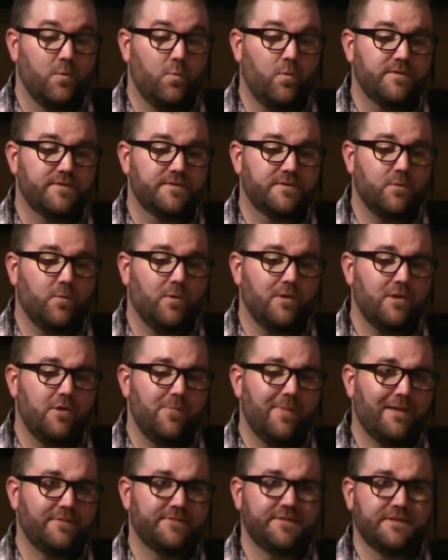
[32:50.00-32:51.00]
What's, uh, what
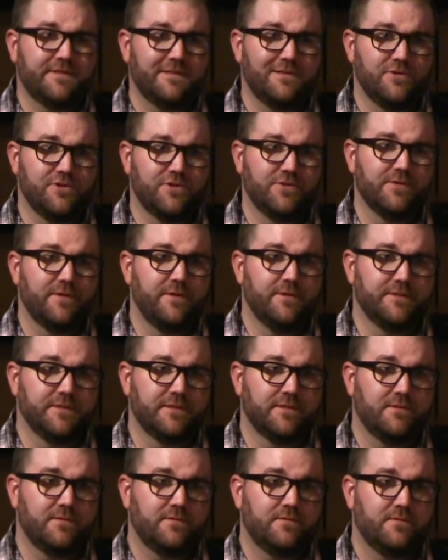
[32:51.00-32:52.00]
load balancing solution are you
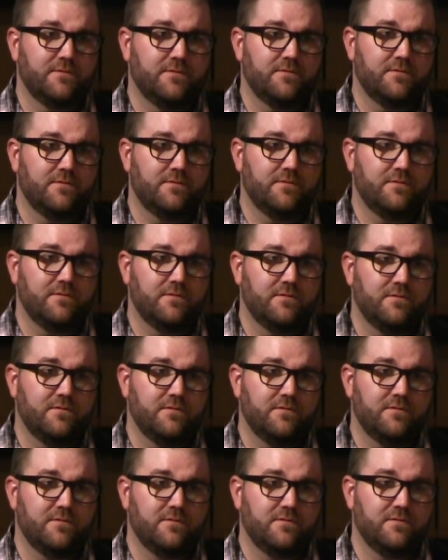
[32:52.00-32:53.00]
using?
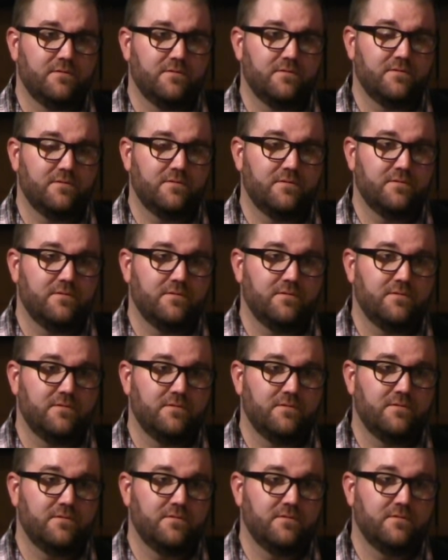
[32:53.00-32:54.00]
Uh, F
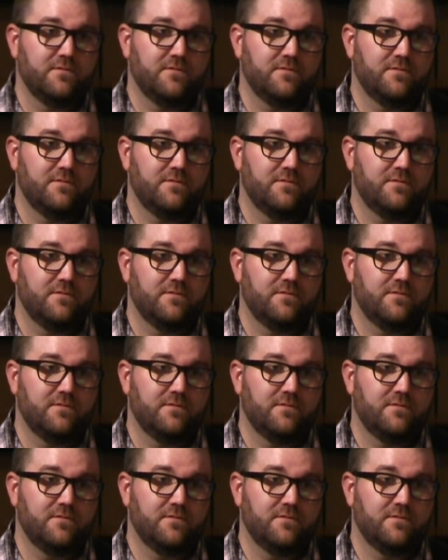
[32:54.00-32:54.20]
fives.